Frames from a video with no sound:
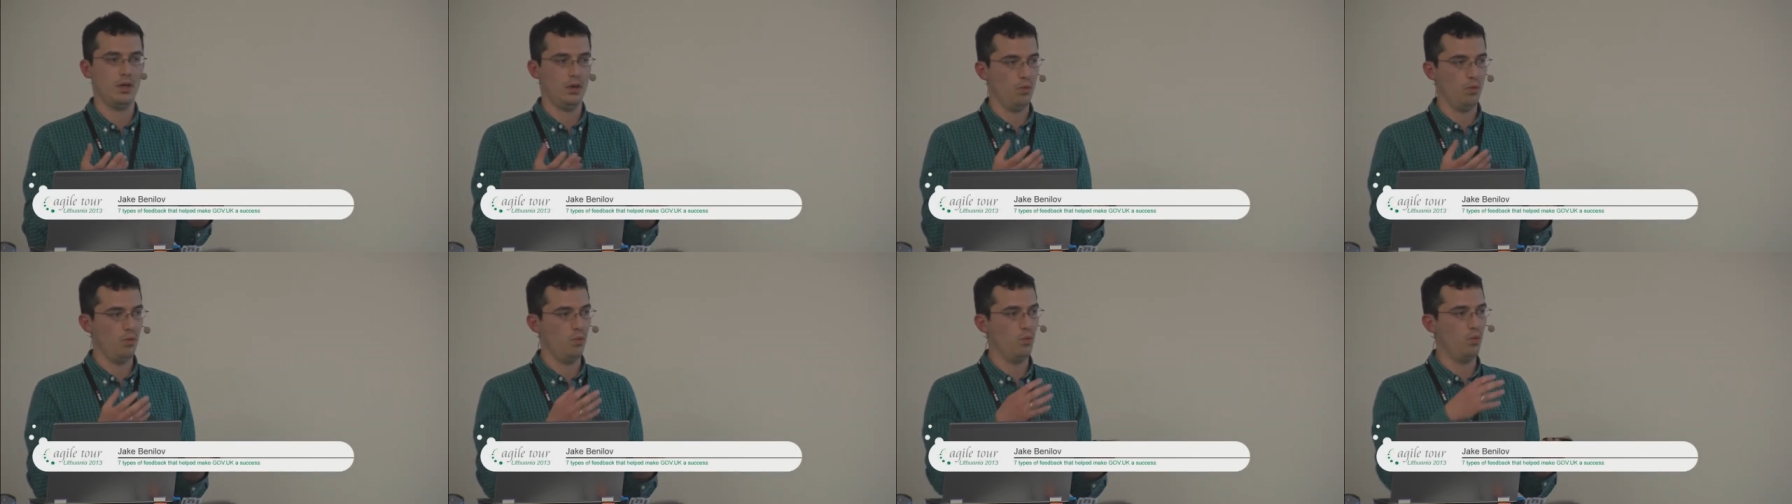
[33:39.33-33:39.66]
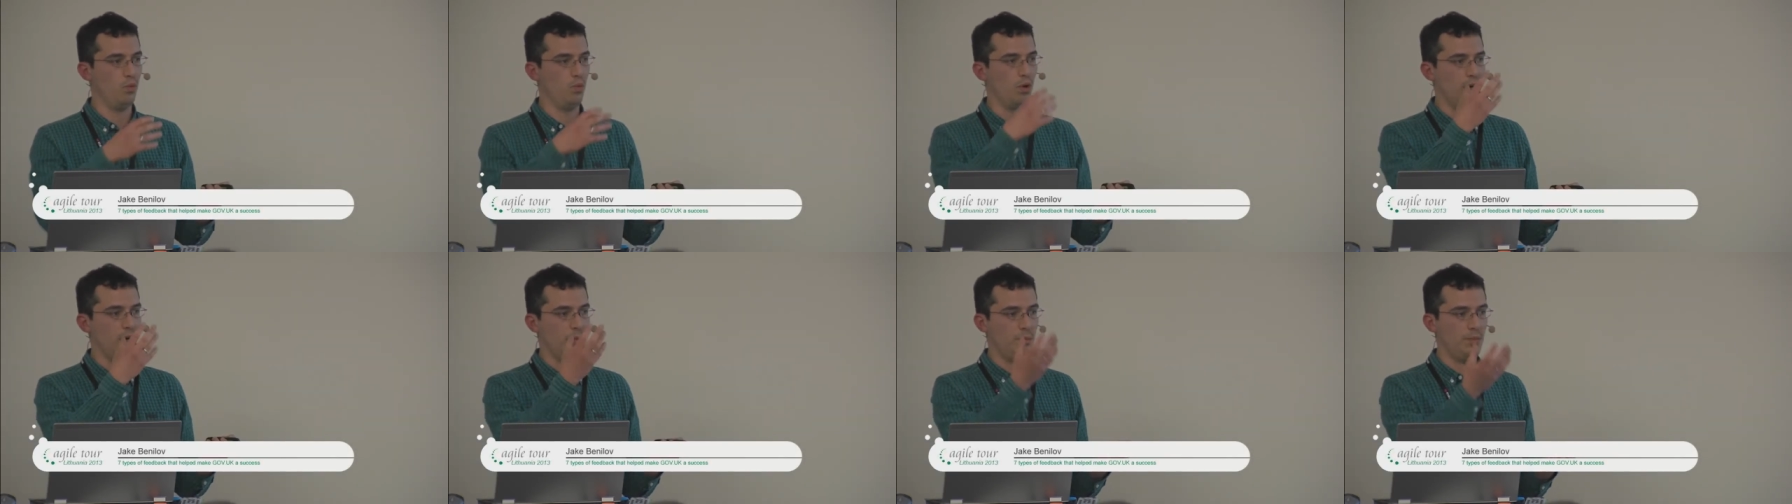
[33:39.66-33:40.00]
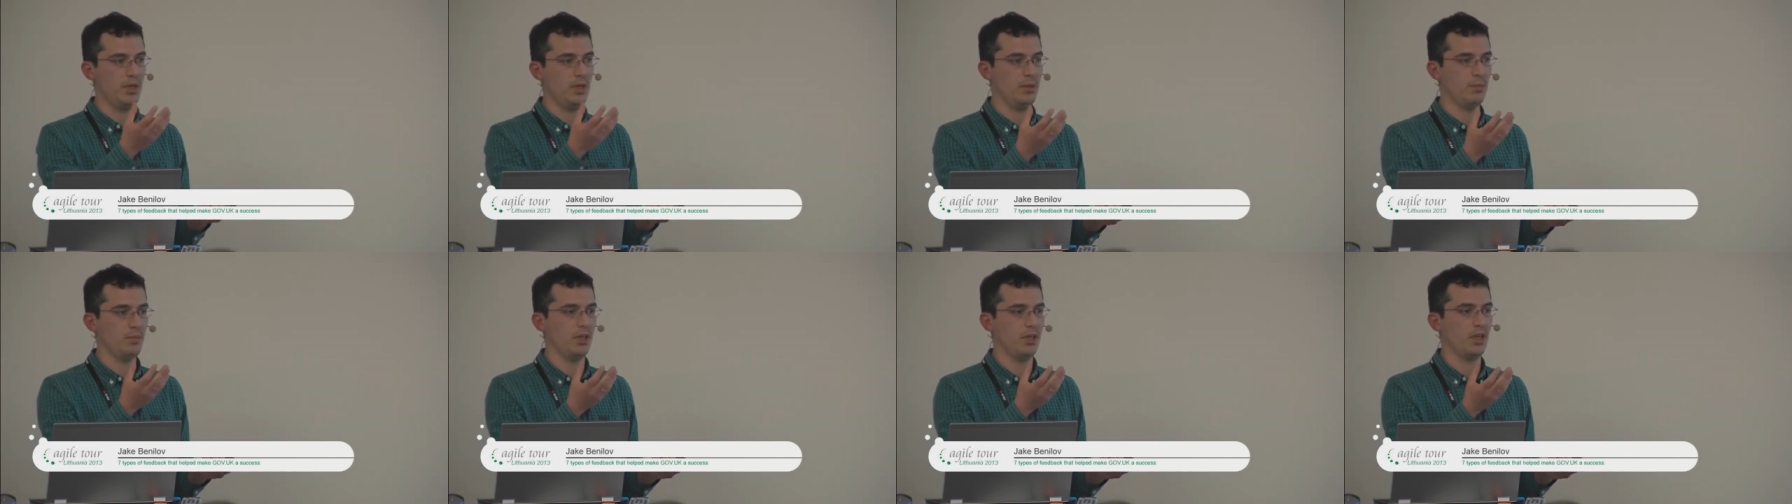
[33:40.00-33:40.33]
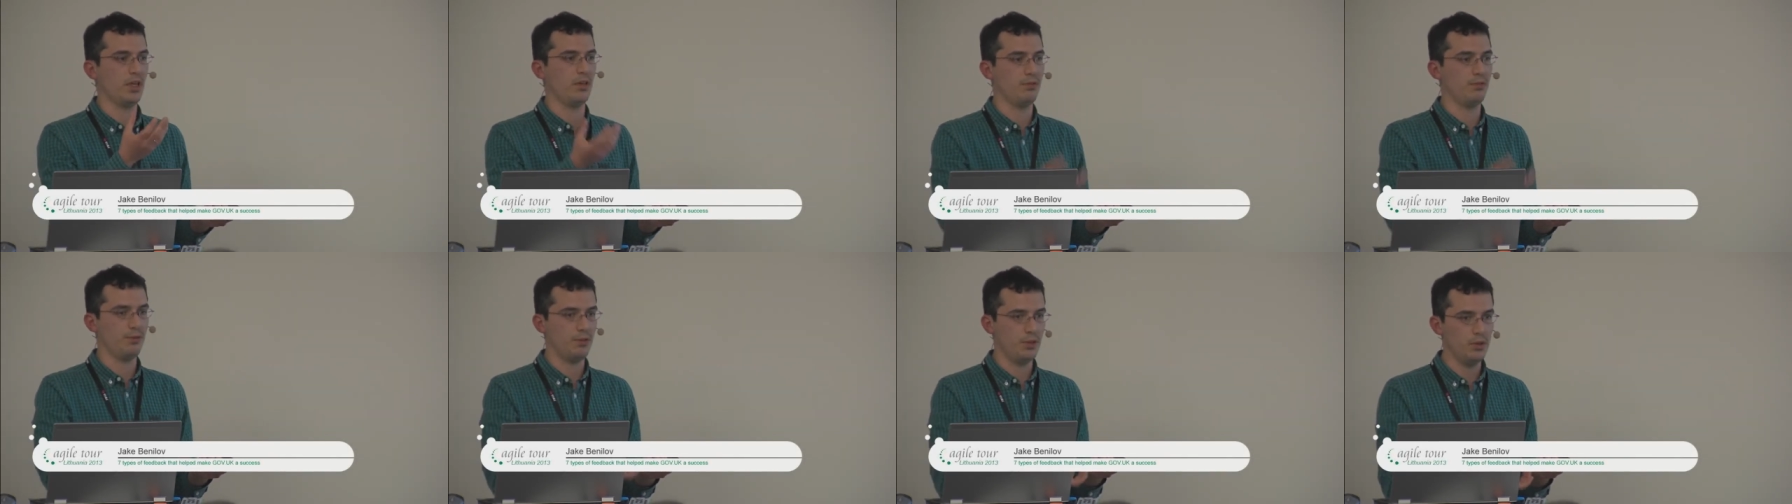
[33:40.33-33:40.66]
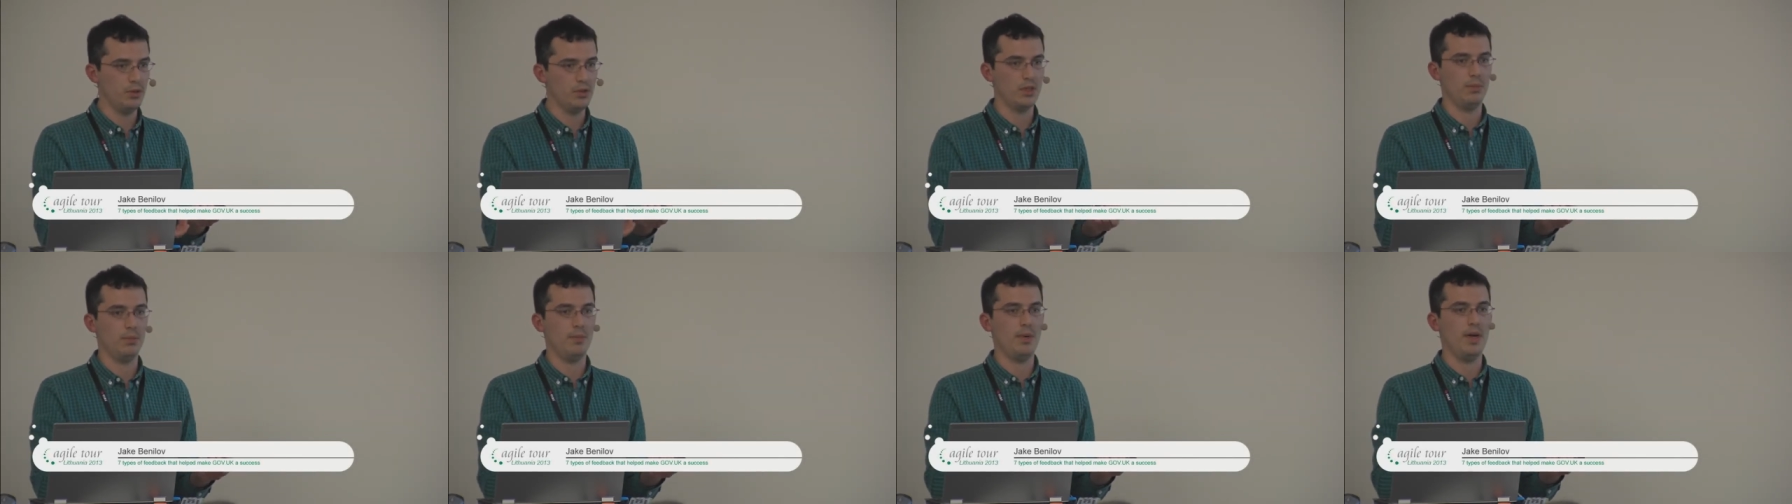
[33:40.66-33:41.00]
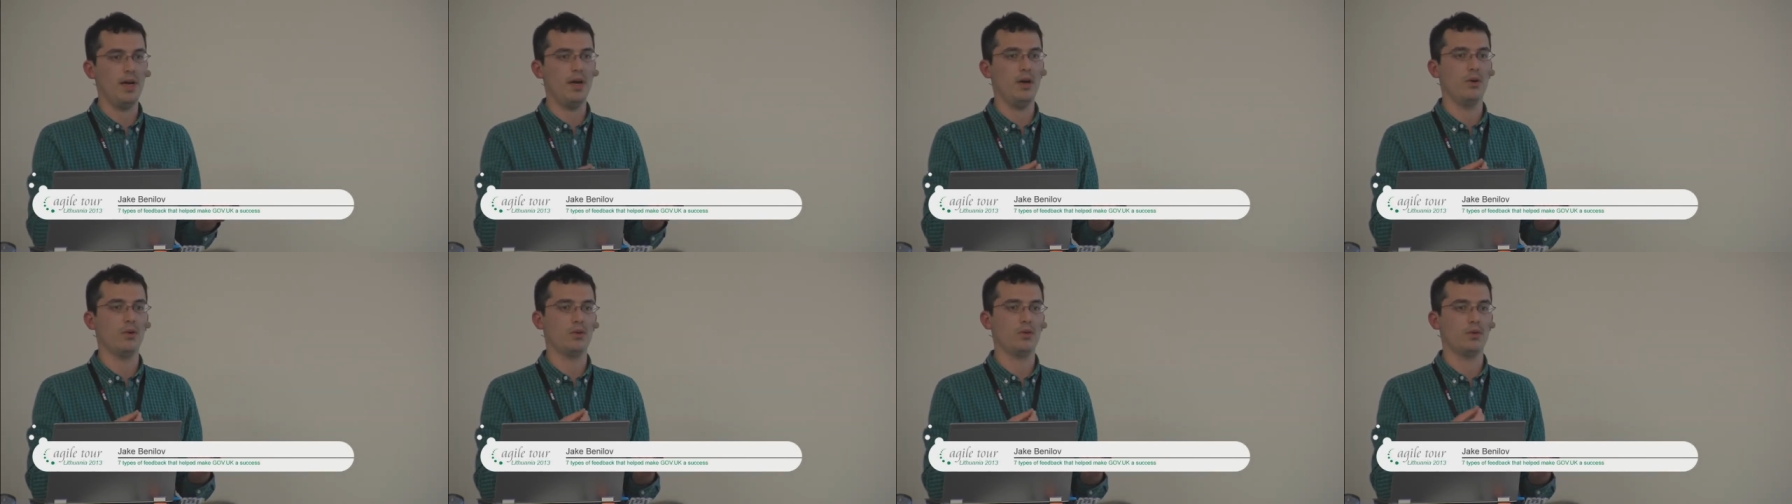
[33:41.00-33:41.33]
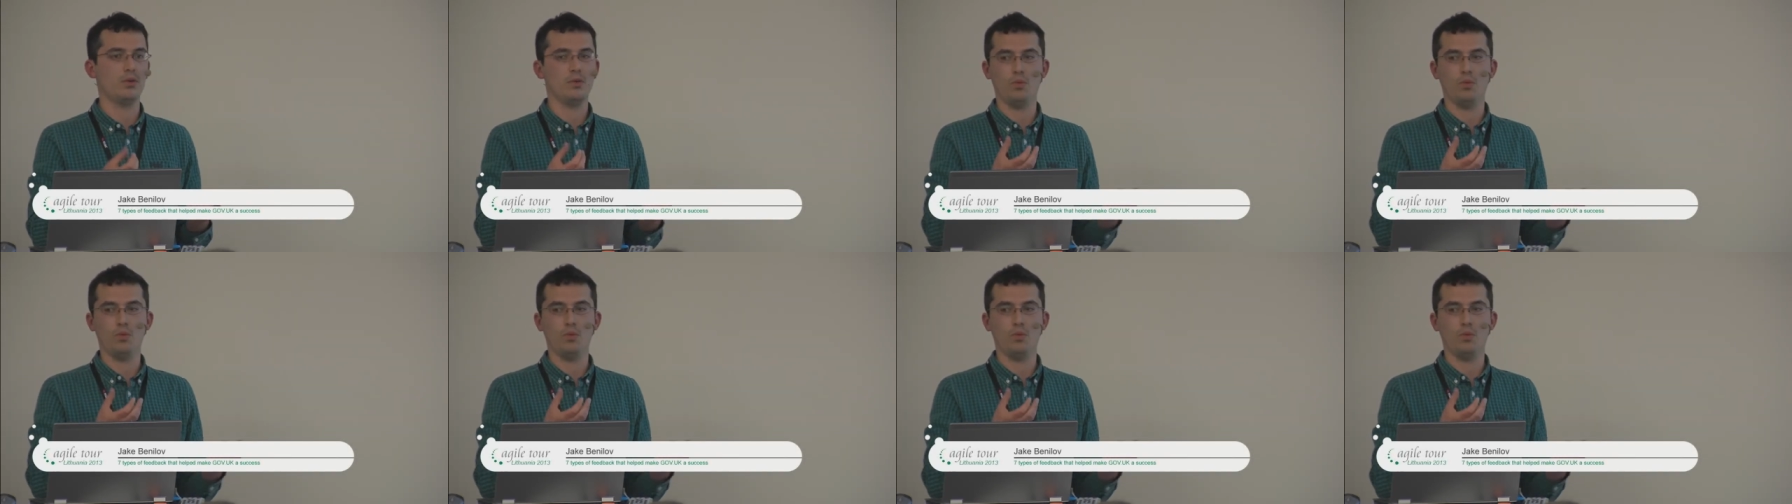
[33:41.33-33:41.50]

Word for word: what are people confused about,